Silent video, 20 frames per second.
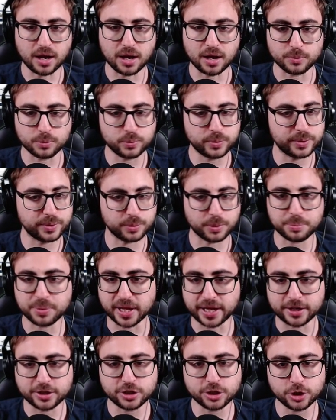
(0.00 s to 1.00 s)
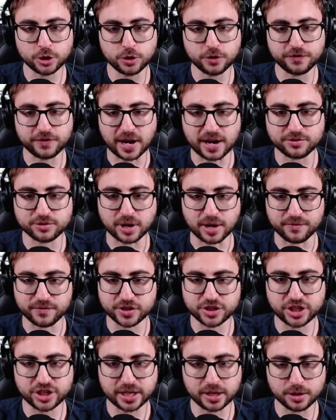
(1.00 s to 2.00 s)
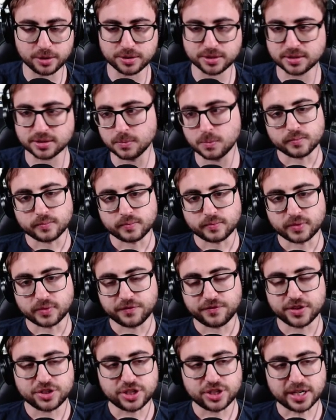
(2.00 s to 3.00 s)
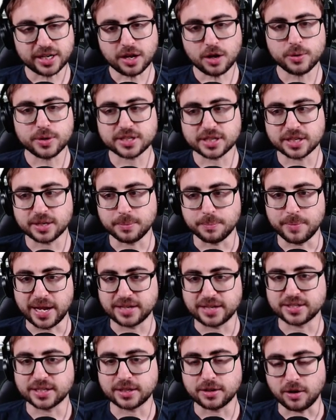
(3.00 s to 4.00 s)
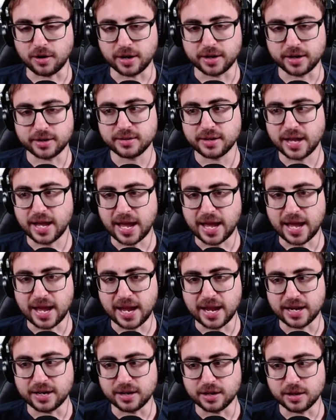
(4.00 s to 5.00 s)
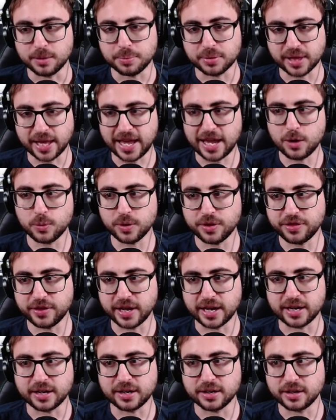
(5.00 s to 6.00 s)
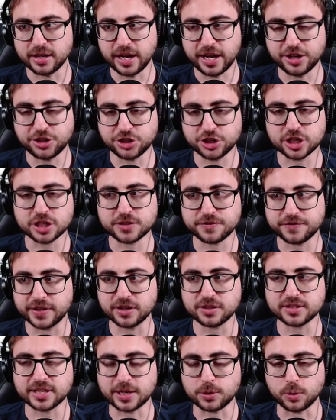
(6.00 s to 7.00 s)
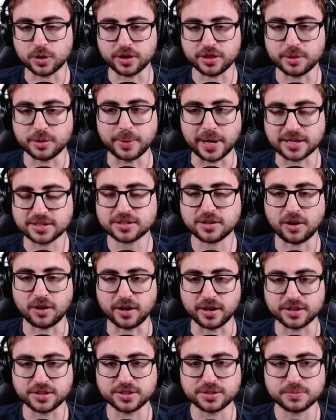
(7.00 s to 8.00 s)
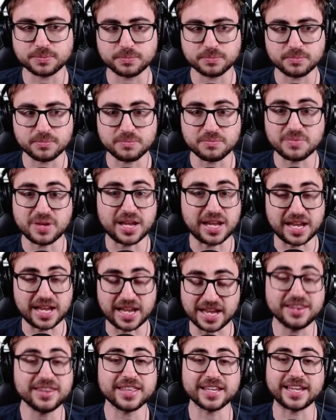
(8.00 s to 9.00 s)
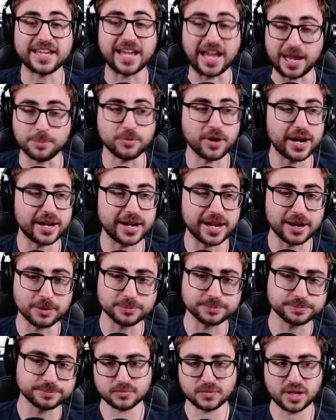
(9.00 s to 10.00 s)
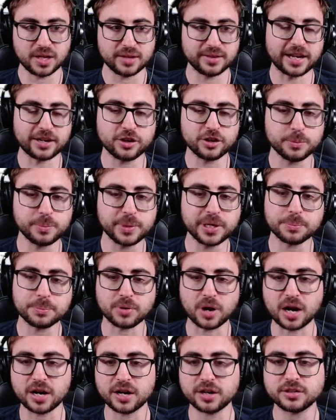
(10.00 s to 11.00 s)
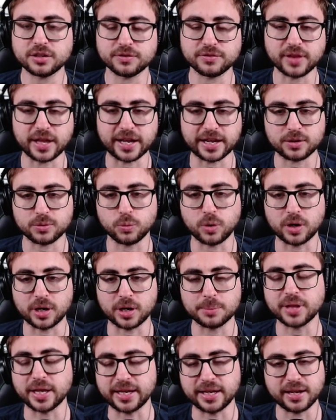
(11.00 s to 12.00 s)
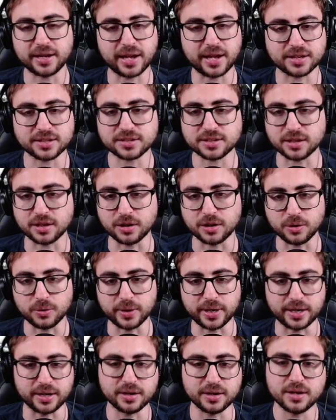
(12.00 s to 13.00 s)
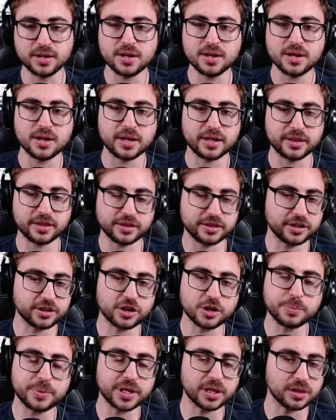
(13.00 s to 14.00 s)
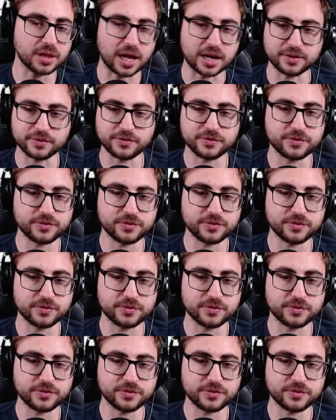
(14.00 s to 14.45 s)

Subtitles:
we were playing 2 5-drop Vegetos. Vegeto is an amazing card, and playing with it, it just feels like one of the best cards in the game right now. That could be a product of like what I'm playing against though, and there could be a lot of